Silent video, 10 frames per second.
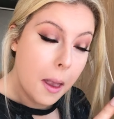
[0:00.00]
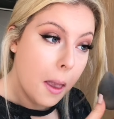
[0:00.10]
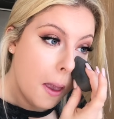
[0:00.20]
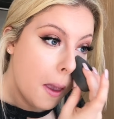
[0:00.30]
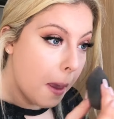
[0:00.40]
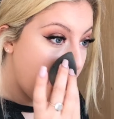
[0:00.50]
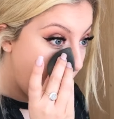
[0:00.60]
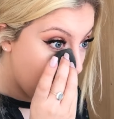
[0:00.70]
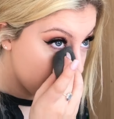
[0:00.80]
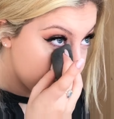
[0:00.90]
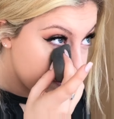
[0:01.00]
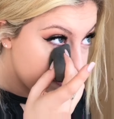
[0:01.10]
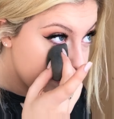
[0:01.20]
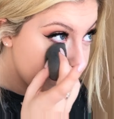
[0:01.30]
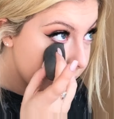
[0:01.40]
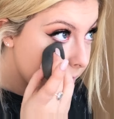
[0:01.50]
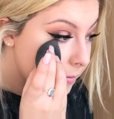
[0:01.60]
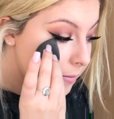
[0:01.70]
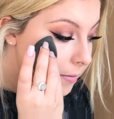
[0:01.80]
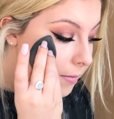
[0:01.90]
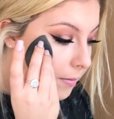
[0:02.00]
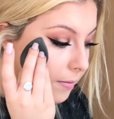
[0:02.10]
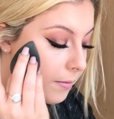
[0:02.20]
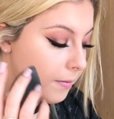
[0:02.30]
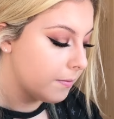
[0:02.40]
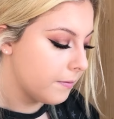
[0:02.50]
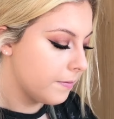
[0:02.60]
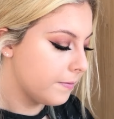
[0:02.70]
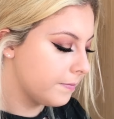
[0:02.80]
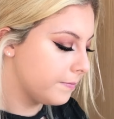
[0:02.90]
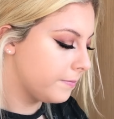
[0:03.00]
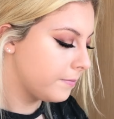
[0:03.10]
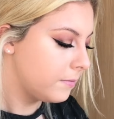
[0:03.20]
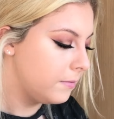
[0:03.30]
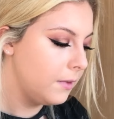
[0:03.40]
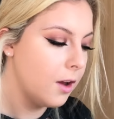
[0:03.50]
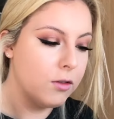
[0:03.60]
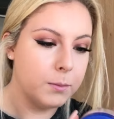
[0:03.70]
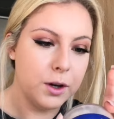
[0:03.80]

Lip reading: Now onto powder so we can set our face. This is